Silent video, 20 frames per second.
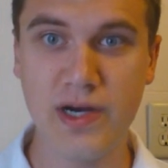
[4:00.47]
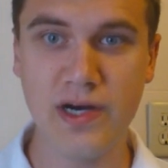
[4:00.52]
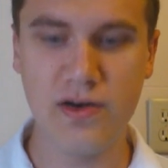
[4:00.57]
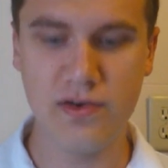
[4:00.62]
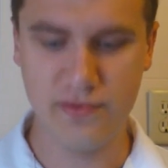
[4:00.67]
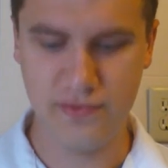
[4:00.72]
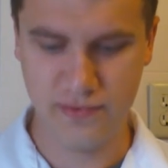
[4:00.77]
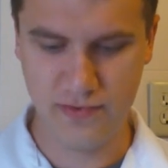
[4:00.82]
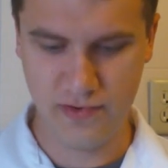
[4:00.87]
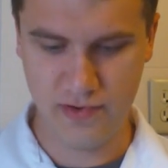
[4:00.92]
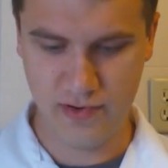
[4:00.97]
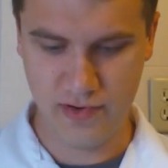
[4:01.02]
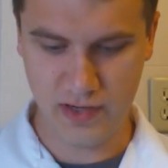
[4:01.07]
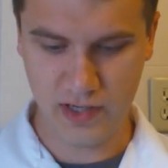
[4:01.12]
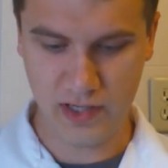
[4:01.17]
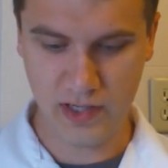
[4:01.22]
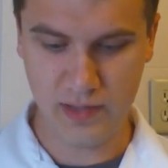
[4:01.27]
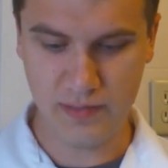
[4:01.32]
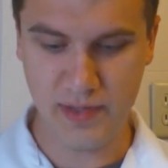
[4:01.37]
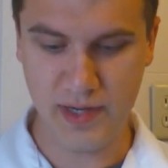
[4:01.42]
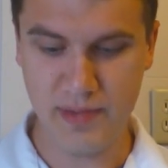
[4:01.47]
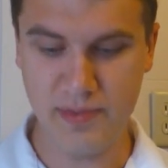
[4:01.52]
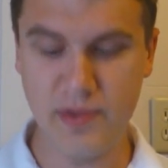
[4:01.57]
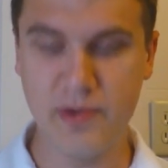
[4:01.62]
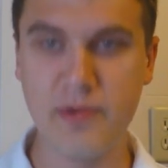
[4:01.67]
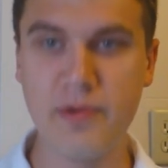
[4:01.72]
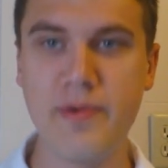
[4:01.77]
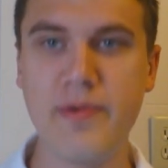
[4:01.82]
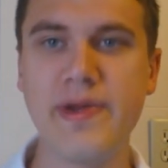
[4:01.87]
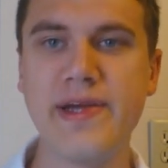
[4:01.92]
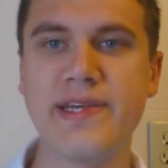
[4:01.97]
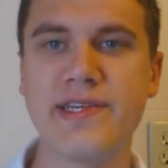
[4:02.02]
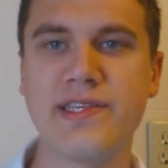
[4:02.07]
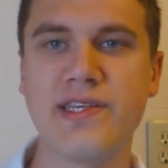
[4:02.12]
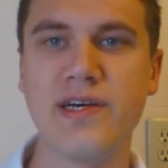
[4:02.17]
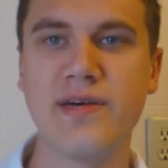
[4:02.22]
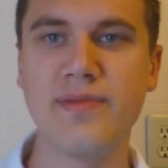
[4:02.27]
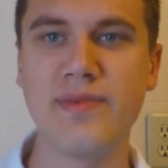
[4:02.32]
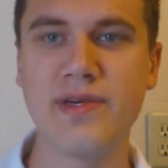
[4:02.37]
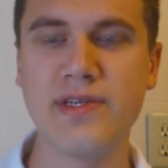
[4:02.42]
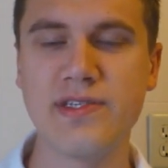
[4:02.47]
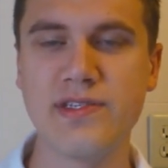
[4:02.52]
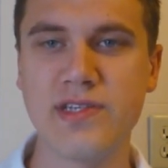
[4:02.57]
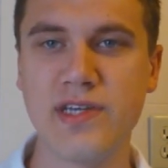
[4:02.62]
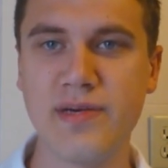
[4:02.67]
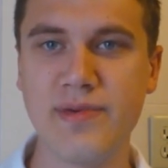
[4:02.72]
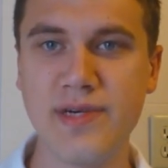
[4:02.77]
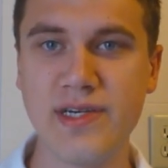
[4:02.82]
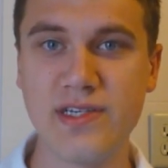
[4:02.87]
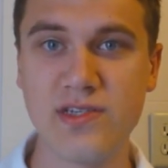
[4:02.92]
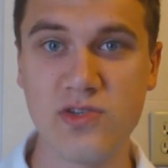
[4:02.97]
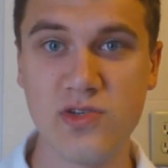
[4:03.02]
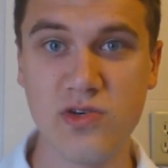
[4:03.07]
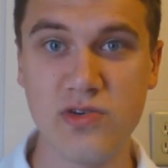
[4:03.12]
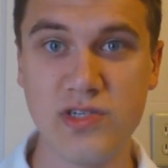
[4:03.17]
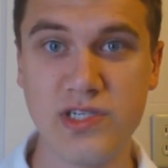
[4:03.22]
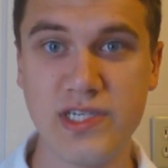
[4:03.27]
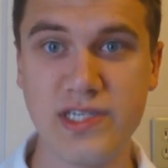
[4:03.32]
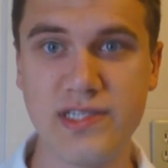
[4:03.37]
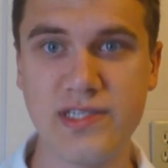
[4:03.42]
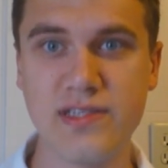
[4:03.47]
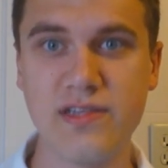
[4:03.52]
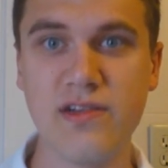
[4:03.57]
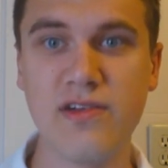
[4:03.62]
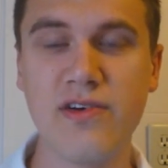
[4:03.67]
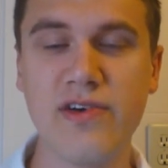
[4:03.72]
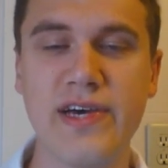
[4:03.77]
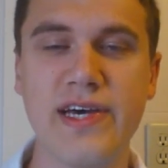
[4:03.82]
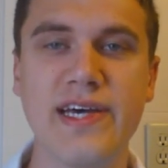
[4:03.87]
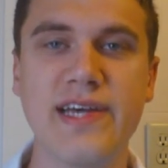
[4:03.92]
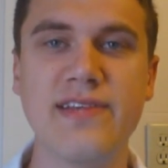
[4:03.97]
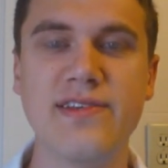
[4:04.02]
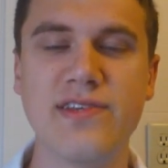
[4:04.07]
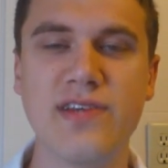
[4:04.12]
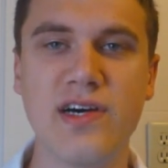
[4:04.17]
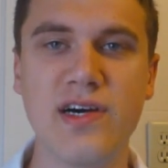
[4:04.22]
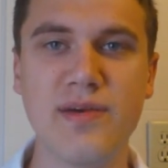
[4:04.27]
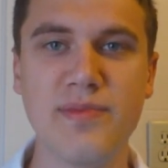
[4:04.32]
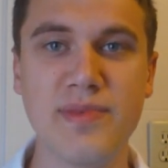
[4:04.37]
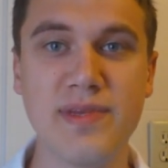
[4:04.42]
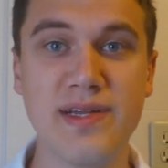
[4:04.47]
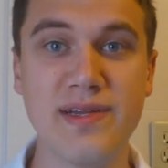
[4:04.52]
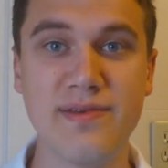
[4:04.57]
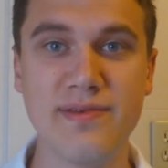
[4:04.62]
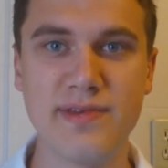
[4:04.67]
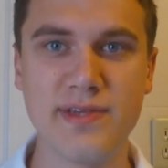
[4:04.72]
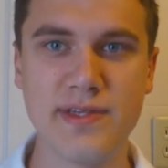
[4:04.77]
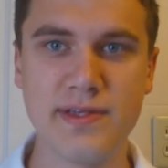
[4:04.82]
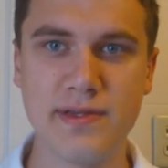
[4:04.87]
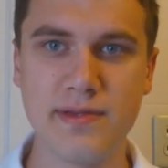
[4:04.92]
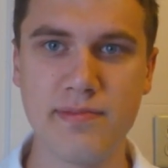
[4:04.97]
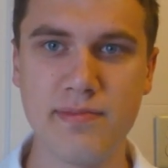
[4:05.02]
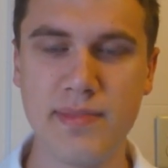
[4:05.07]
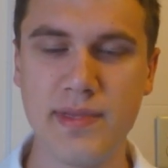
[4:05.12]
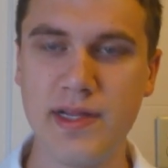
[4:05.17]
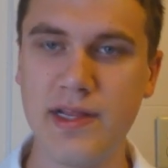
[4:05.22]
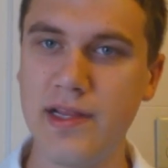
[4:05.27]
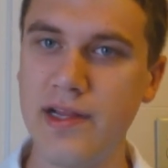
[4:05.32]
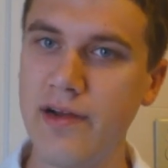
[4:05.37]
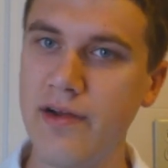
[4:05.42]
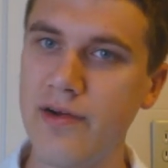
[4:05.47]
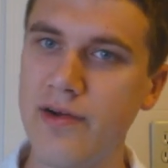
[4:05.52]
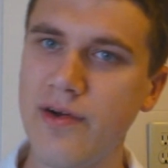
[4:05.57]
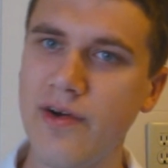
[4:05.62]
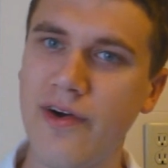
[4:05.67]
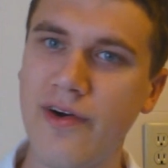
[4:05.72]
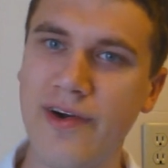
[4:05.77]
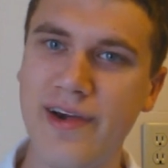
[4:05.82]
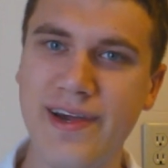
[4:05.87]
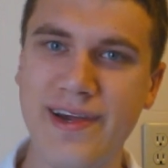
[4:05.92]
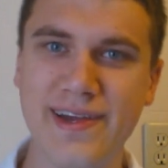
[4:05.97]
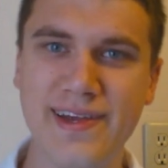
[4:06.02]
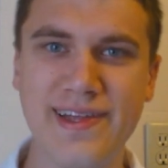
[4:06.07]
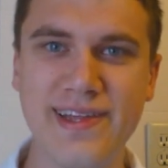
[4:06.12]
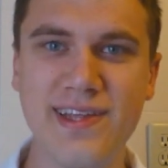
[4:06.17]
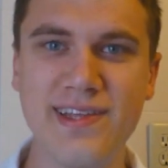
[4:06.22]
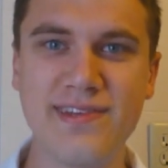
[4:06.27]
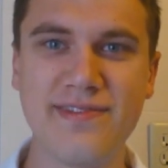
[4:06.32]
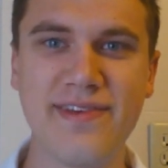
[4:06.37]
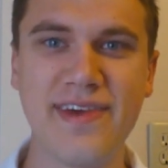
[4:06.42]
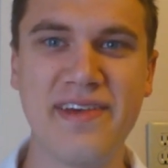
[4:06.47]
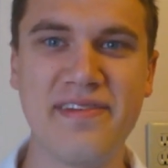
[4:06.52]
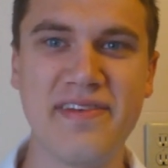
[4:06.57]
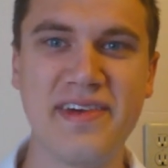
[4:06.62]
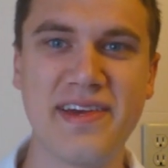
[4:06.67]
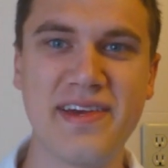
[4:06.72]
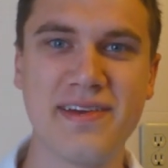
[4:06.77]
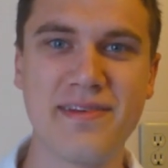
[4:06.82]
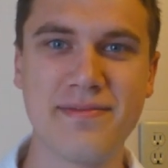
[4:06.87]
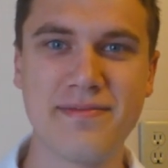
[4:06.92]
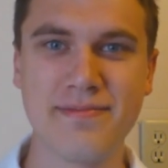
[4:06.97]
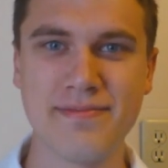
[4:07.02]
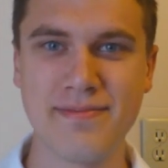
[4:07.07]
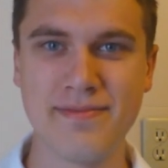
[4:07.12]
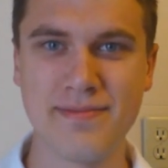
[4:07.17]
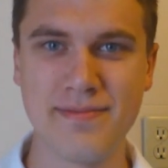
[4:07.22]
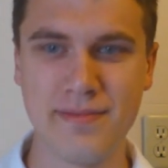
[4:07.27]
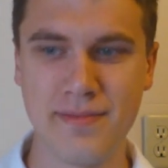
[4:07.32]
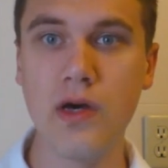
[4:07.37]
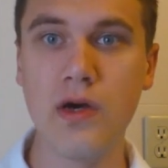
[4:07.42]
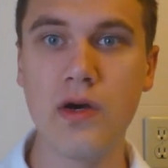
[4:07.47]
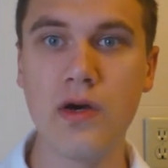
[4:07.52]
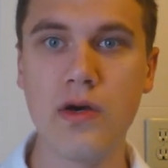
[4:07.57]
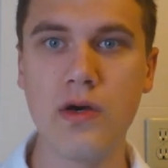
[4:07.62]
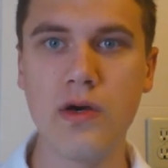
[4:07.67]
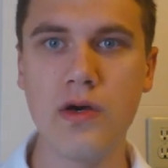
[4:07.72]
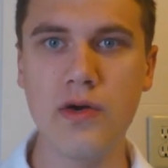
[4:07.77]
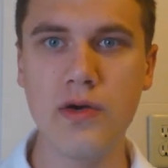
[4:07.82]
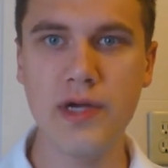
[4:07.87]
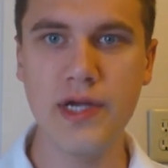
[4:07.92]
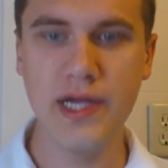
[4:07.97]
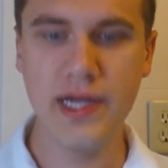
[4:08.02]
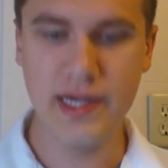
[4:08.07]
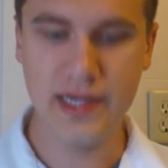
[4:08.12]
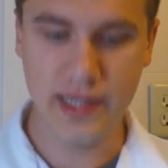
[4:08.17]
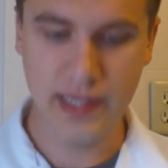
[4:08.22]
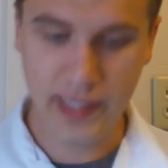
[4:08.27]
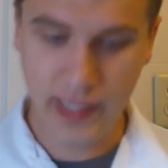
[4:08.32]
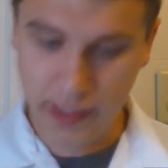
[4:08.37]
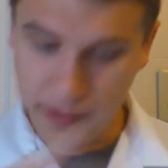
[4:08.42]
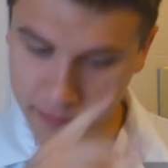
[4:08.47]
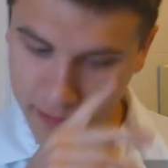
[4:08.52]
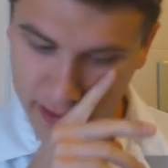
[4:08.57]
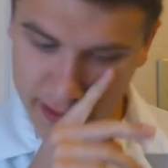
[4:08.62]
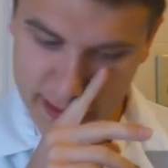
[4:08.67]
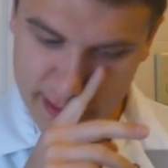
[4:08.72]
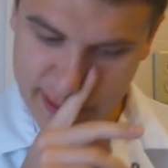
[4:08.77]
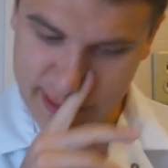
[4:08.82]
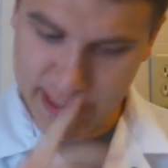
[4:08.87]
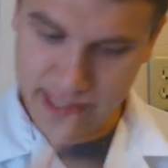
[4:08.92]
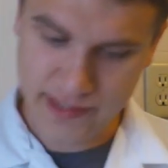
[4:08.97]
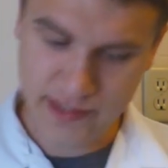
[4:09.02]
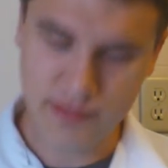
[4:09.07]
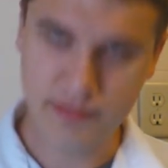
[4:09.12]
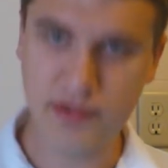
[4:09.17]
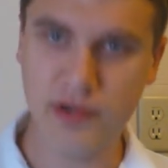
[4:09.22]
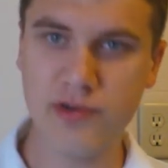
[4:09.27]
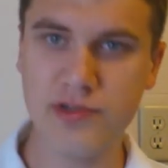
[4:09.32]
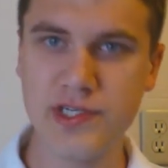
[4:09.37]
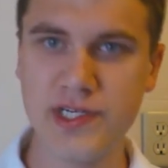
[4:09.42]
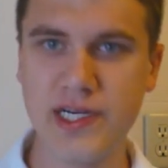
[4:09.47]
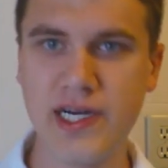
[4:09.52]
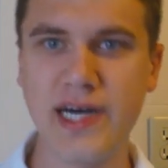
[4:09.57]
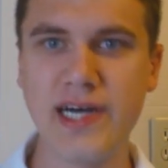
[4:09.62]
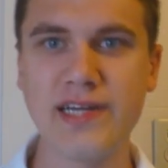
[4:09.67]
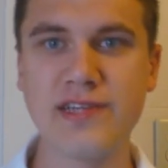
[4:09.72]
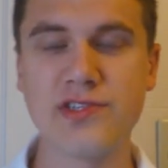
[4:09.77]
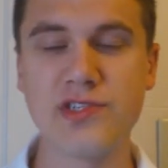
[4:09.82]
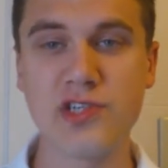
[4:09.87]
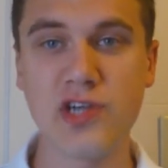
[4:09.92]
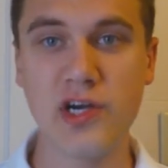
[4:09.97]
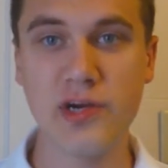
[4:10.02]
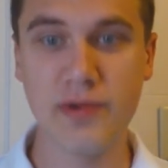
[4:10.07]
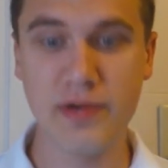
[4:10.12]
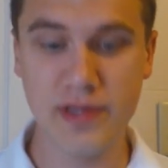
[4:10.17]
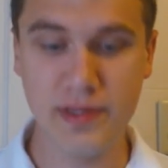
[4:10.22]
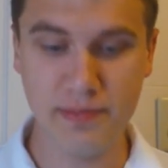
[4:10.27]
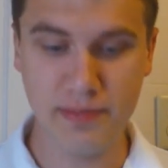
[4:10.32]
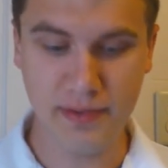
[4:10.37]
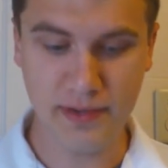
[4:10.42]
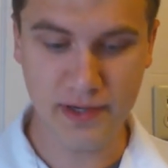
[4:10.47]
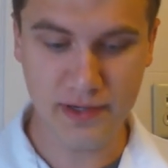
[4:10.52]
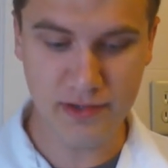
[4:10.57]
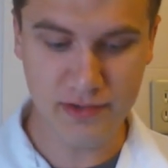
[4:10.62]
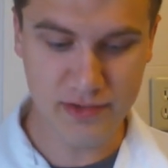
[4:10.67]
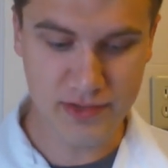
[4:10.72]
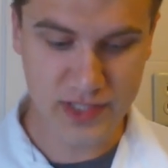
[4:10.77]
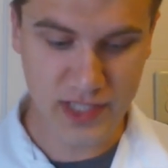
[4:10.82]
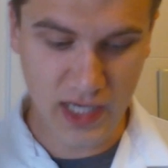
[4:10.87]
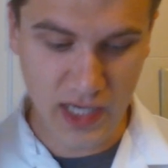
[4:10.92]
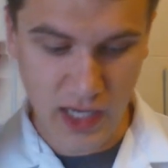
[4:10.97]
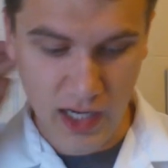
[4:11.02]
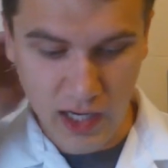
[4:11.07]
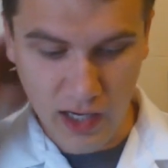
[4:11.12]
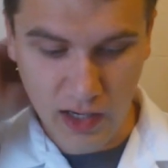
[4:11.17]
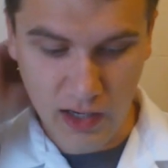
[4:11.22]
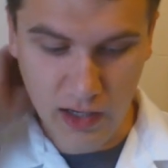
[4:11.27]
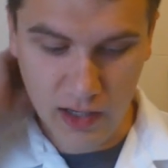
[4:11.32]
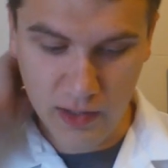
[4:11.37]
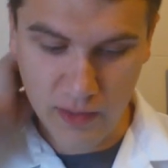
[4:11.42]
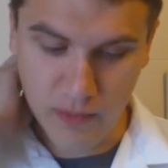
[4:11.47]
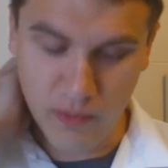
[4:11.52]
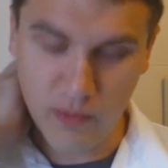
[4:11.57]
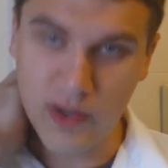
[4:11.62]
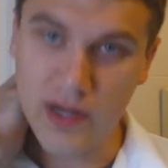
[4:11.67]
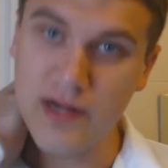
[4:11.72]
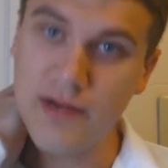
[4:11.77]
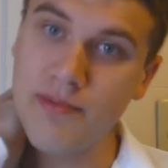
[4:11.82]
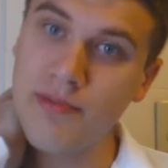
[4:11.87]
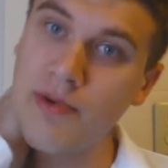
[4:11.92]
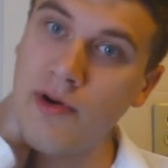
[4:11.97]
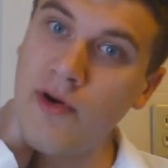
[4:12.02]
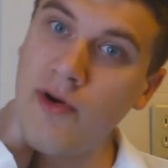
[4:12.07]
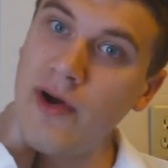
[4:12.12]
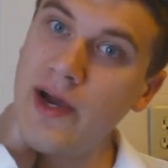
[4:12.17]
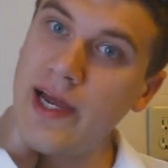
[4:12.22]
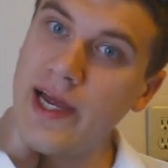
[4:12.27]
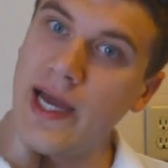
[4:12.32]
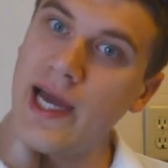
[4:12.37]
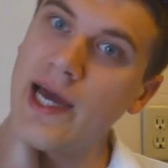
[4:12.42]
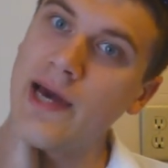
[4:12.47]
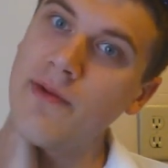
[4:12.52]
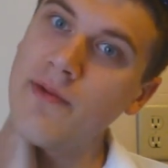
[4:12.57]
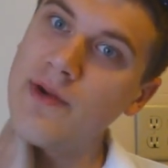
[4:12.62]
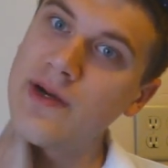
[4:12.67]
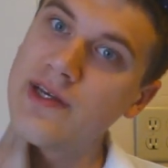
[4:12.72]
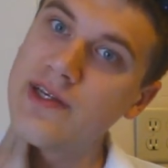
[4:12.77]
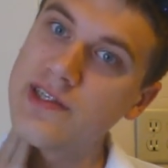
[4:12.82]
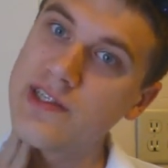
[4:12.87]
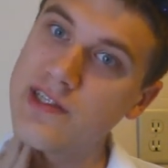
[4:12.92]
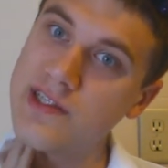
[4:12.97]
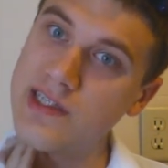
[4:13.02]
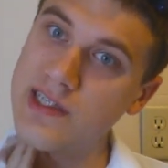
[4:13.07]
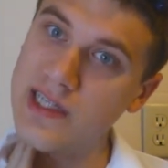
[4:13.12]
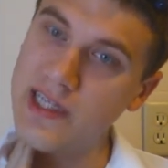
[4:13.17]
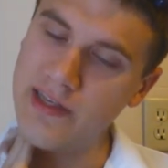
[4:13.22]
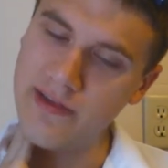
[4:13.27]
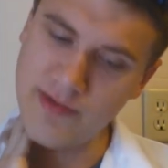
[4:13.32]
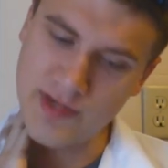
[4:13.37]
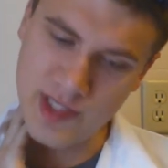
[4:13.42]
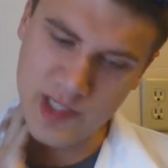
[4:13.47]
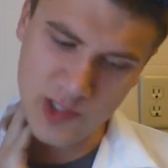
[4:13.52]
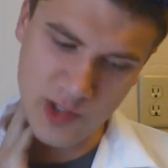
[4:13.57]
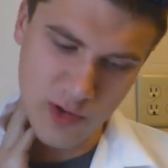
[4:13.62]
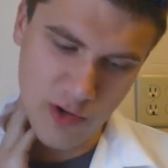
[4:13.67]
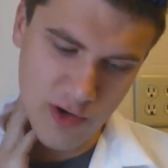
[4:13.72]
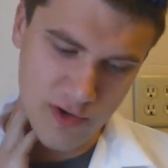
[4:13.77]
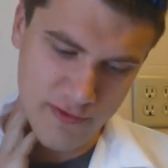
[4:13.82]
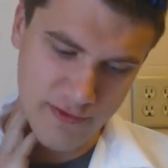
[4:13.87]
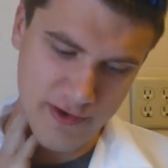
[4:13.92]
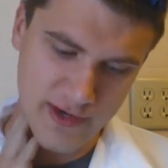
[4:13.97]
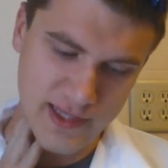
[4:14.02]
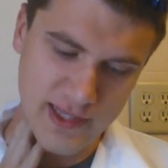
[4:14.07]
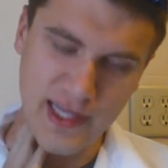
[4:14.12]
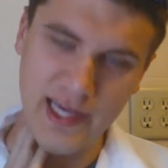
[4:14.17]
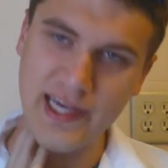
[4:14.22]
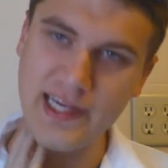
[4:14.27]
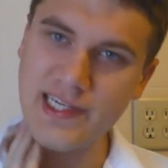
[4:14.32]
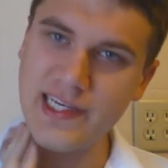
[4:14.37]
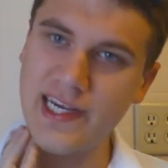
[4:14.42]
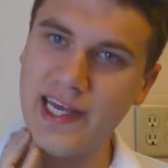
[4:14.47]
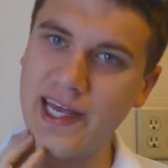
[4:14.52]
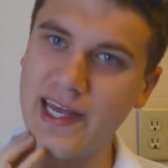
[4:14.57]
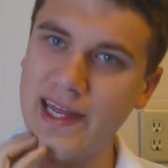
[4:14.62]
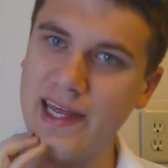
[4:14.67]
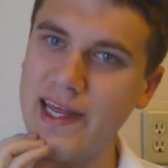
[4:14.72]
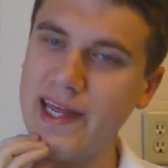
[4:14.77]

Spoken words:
well for people with weak stomachs, so just a little heads up, it's a little gory in this fanfic. Okay, now I want to say some pros and cons, starting with the pros. One pro I had was, this was a gore fic that actually